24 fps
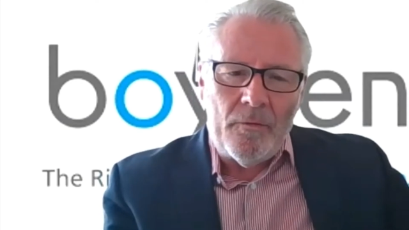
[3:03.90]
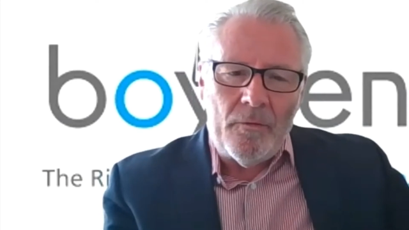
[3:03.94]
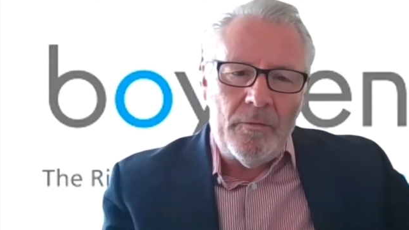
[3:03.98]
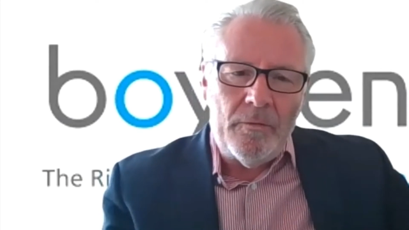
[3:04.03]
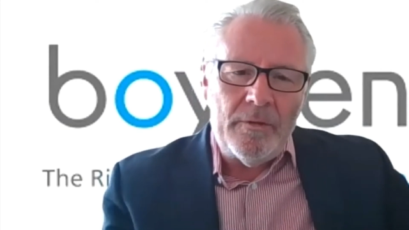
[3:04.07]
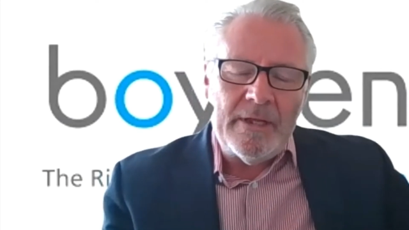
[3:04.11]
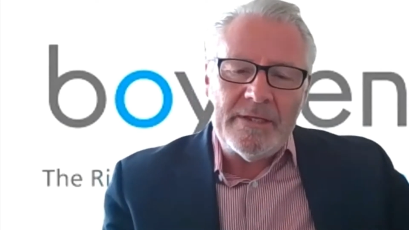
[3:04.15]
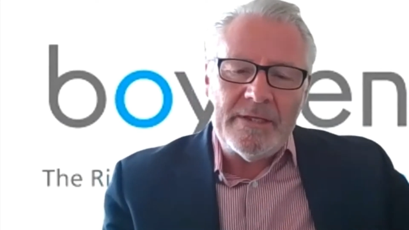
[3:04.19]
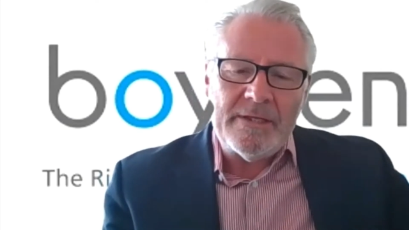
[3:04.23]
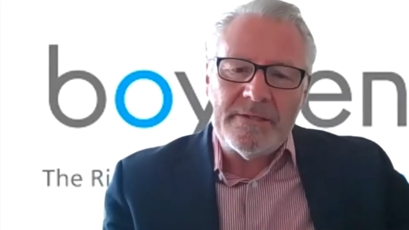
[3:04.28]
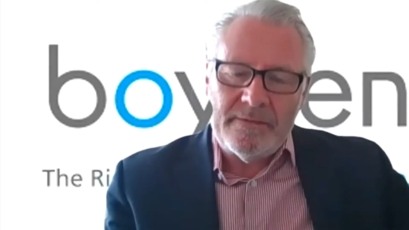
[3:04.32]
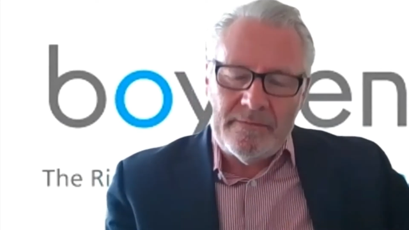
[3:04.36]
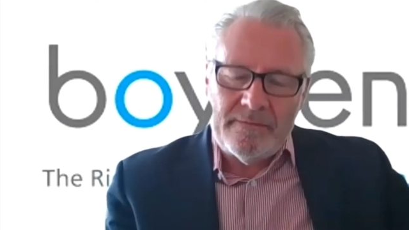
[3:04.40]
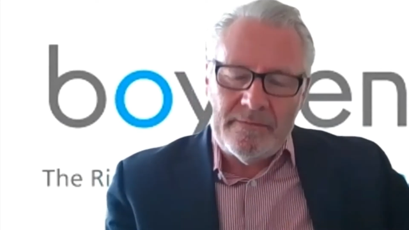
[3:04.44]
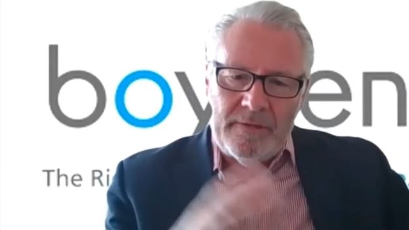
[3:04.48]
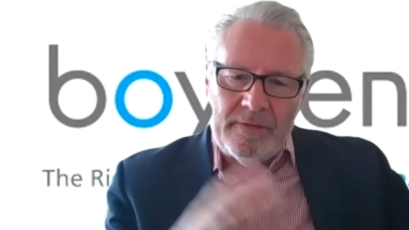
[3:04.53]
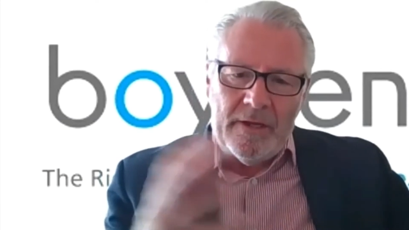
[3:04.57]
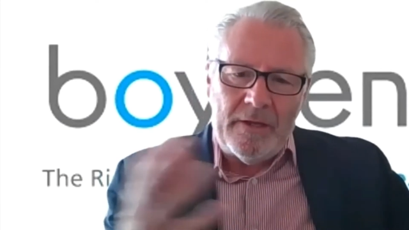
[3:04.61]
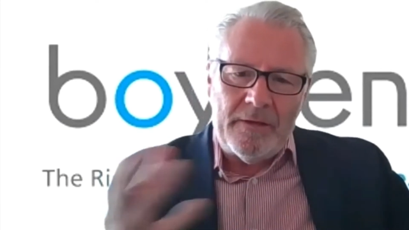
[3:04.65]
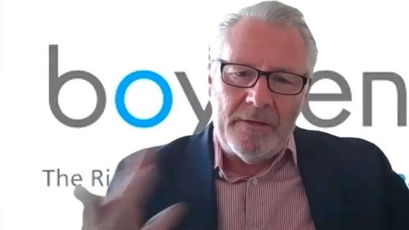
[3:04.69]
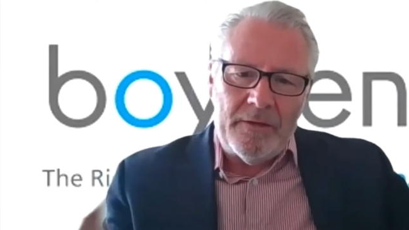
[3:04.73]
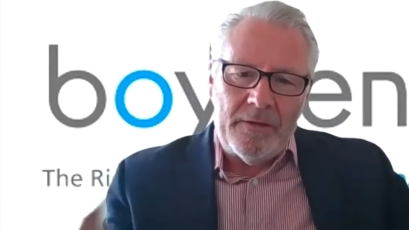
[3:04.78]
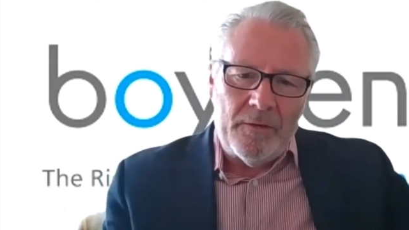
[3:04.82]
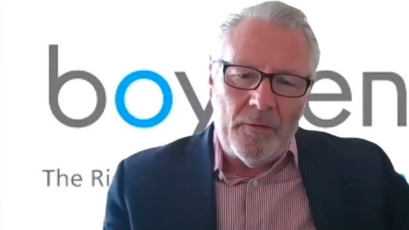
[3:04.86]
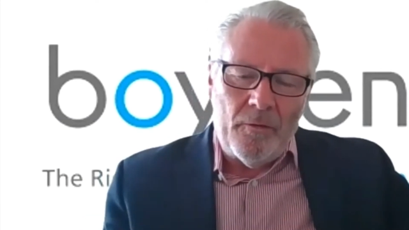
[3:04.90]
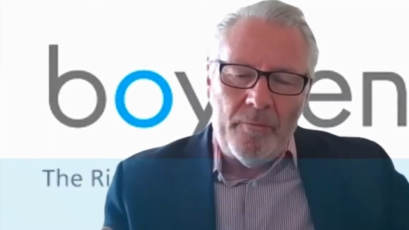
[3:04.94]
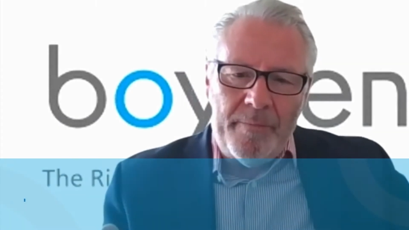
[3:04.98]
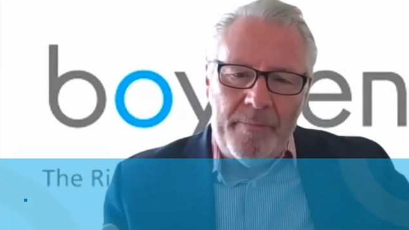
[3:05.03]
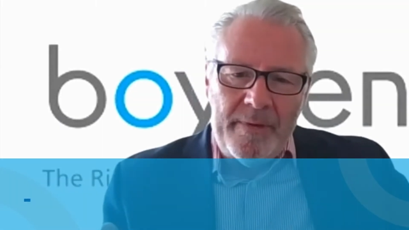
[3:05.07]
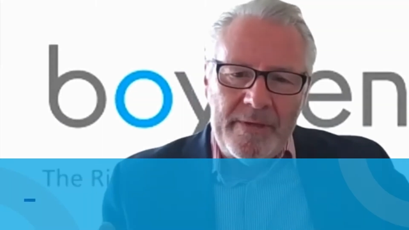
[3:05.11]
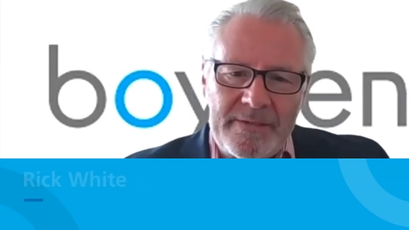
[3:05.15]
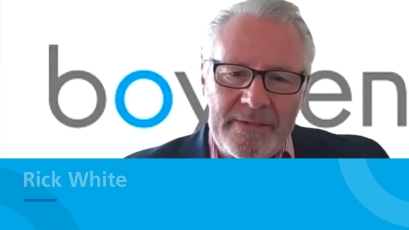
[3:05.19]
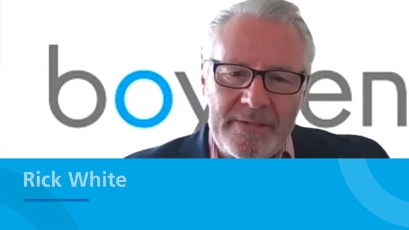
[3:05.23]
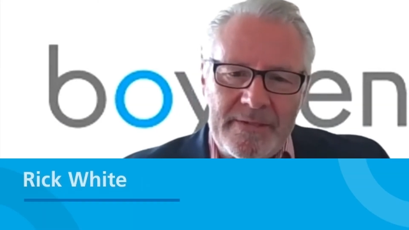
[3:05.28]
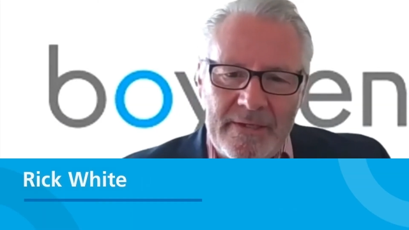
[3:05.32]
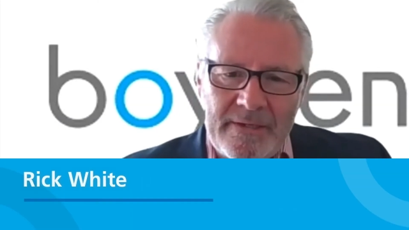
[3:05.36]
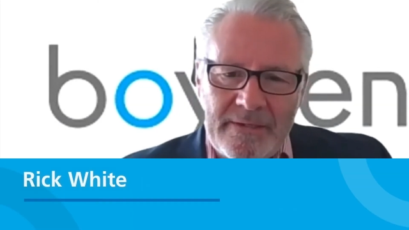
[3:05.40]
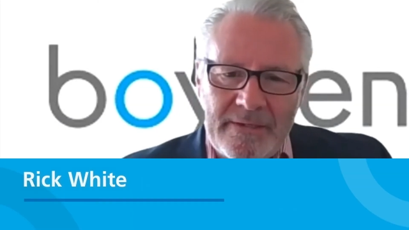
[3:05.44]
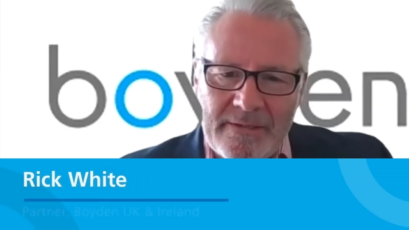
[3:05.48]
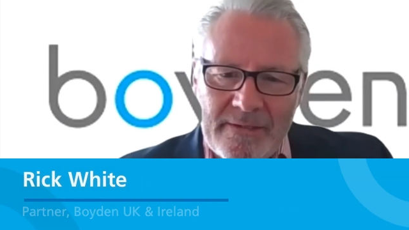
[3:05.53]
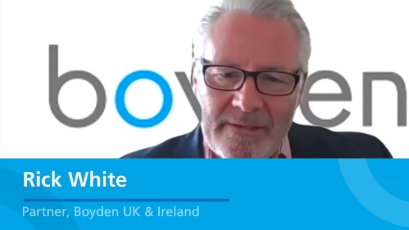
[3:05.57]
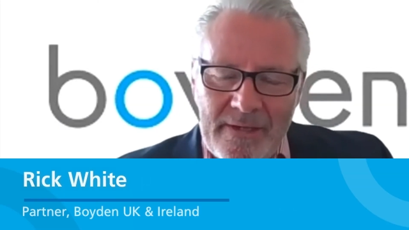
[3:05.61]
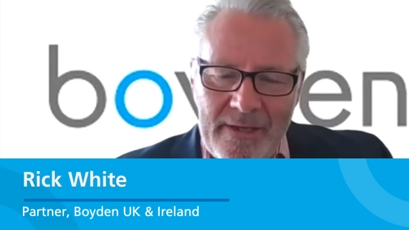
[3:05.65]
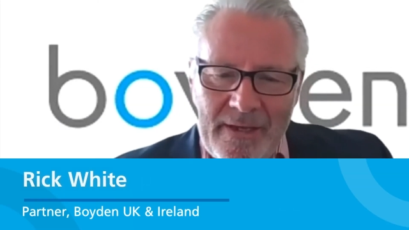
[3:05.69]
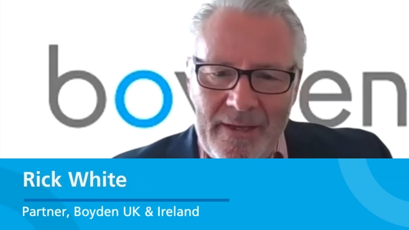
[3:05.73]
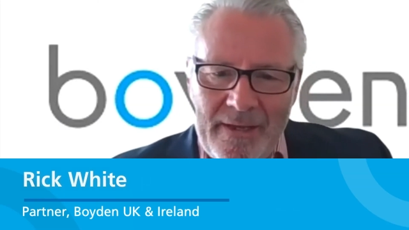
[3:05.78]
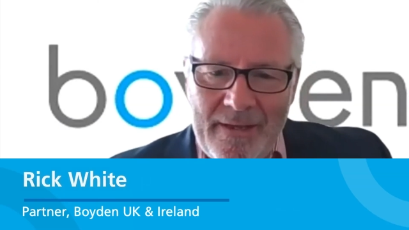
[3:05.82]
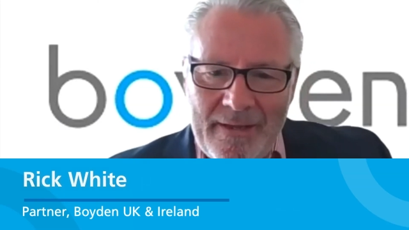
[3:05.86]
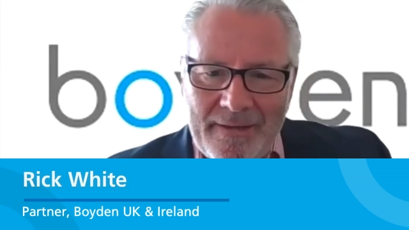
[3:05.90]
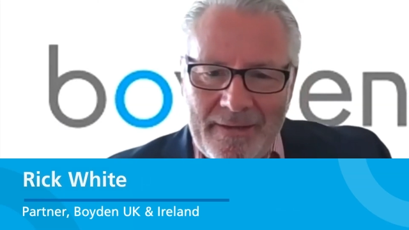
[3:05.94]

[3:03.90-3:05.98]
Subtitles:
All this, your business,